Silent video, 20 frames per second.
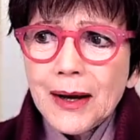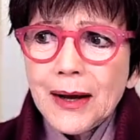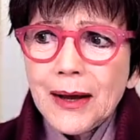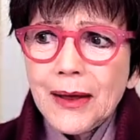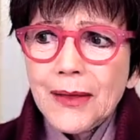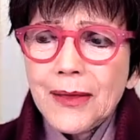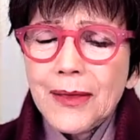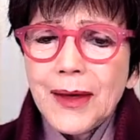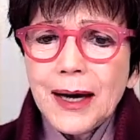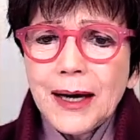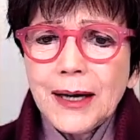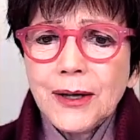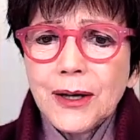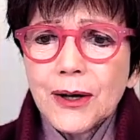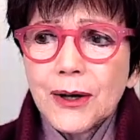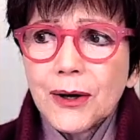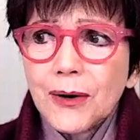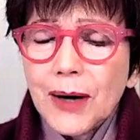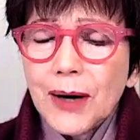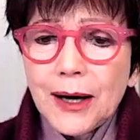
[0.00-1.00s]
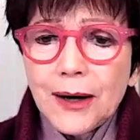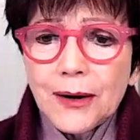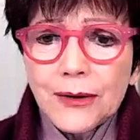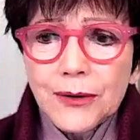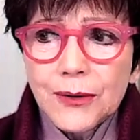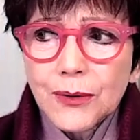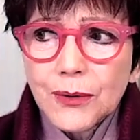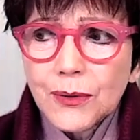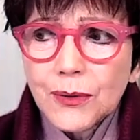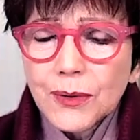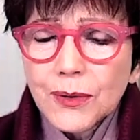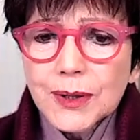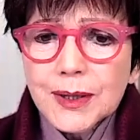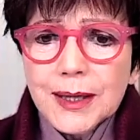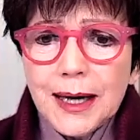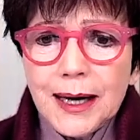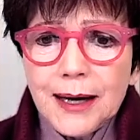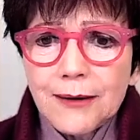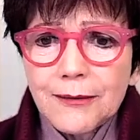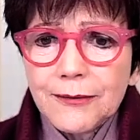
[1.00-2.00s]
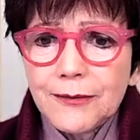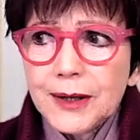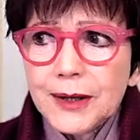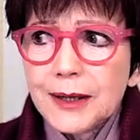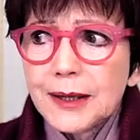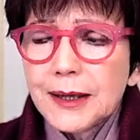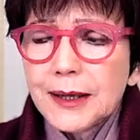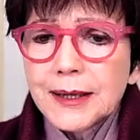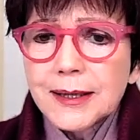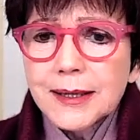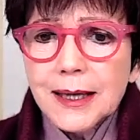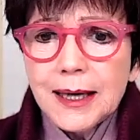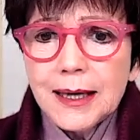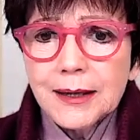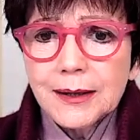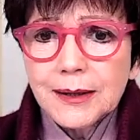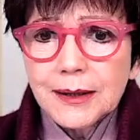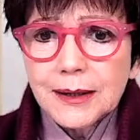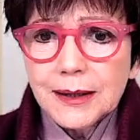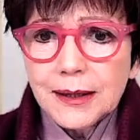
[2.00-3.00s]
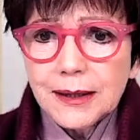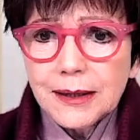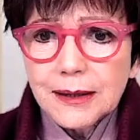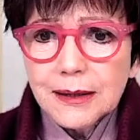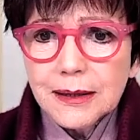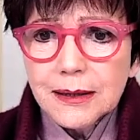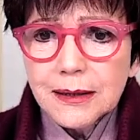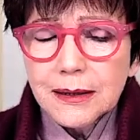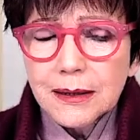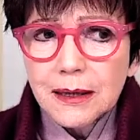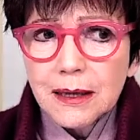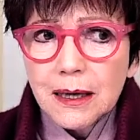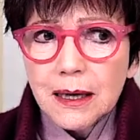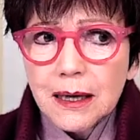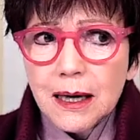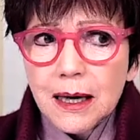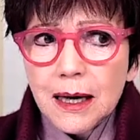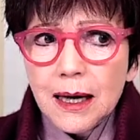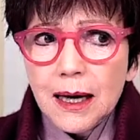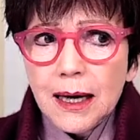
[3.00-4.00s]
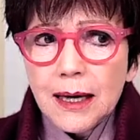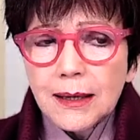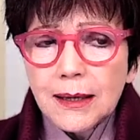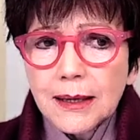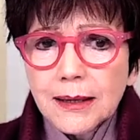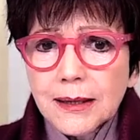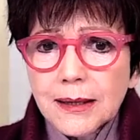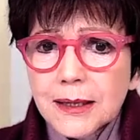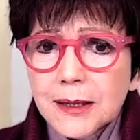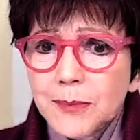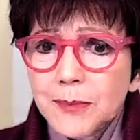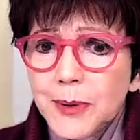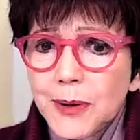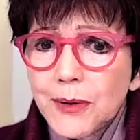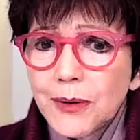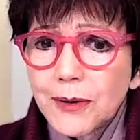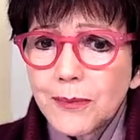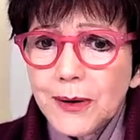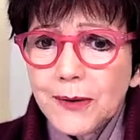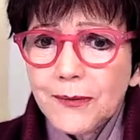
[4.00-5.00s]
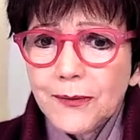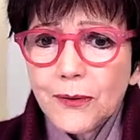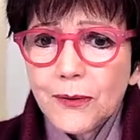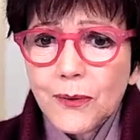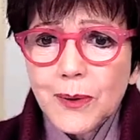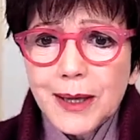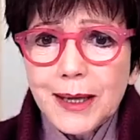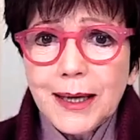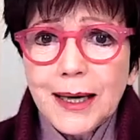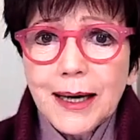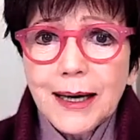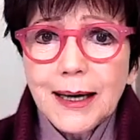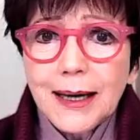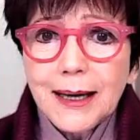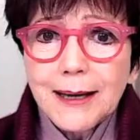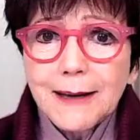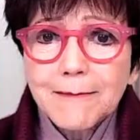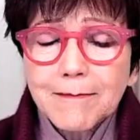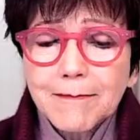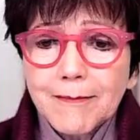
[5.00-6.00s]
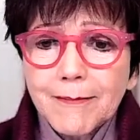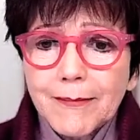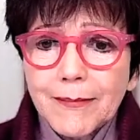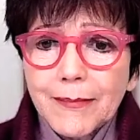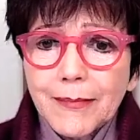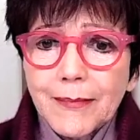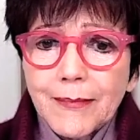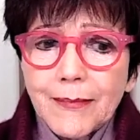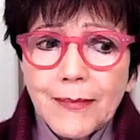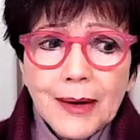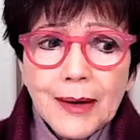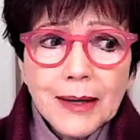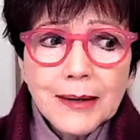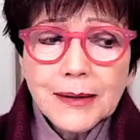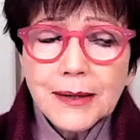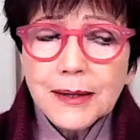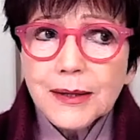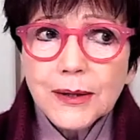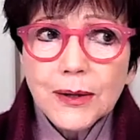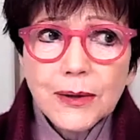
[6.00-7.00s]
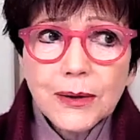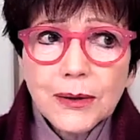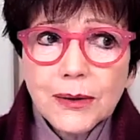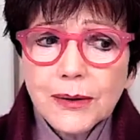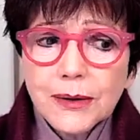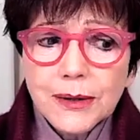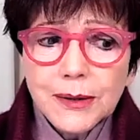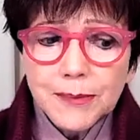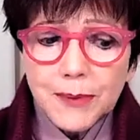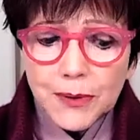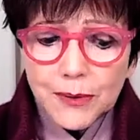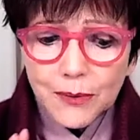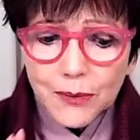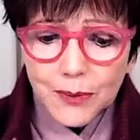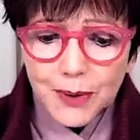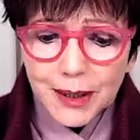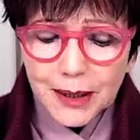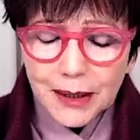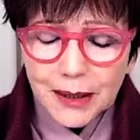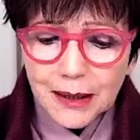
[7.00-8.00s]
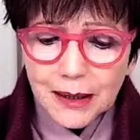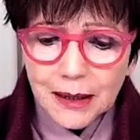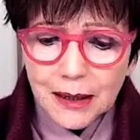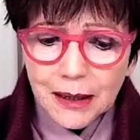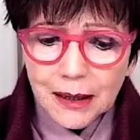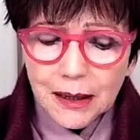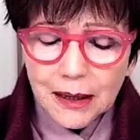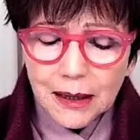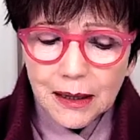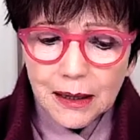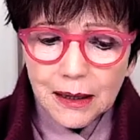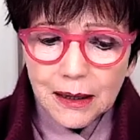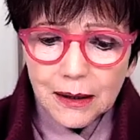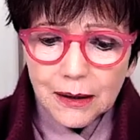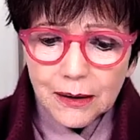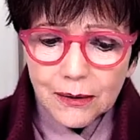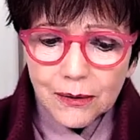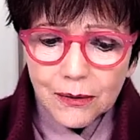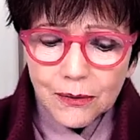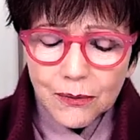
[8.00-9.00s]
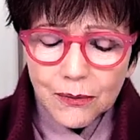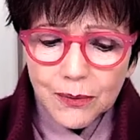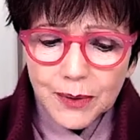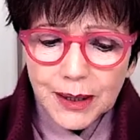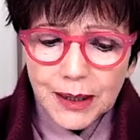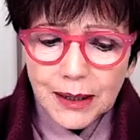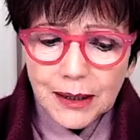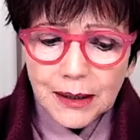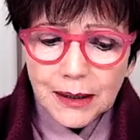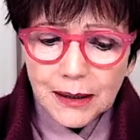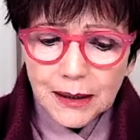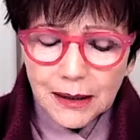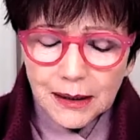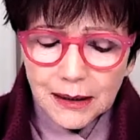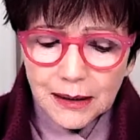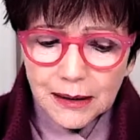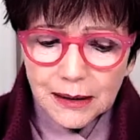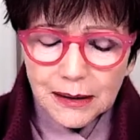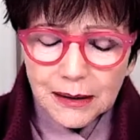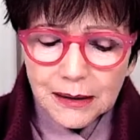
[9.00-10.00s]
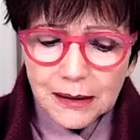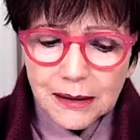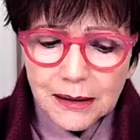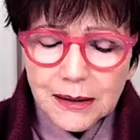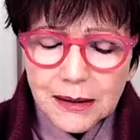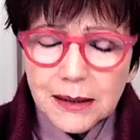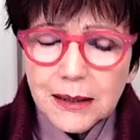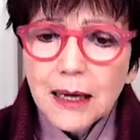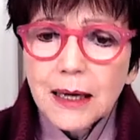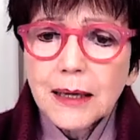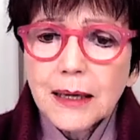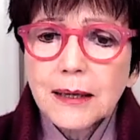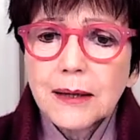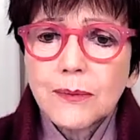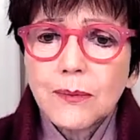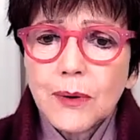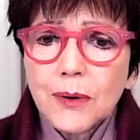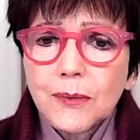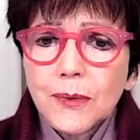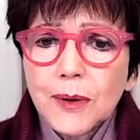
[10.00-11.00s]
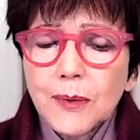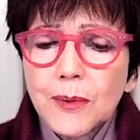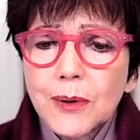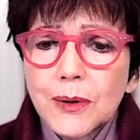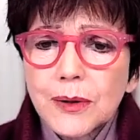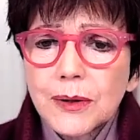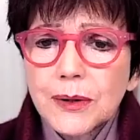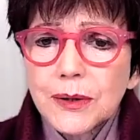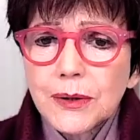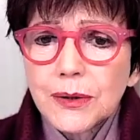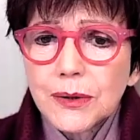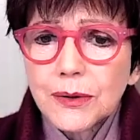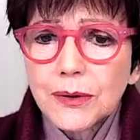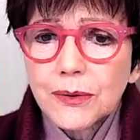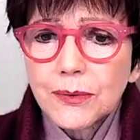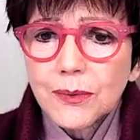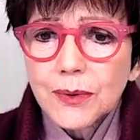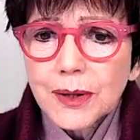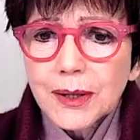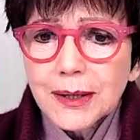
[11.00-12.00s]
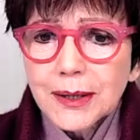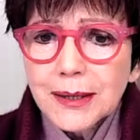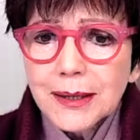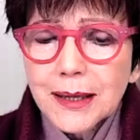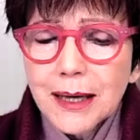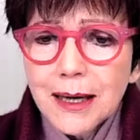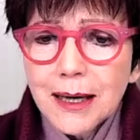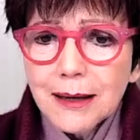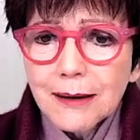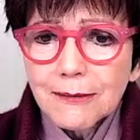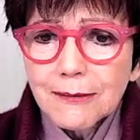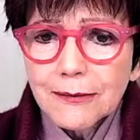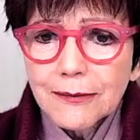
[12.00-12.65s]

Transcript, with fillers: They know our thoughts, our feelings, our needs. And as a spirit before we came, as a soul and a spirit, we, we decided what we wanted to do with this life.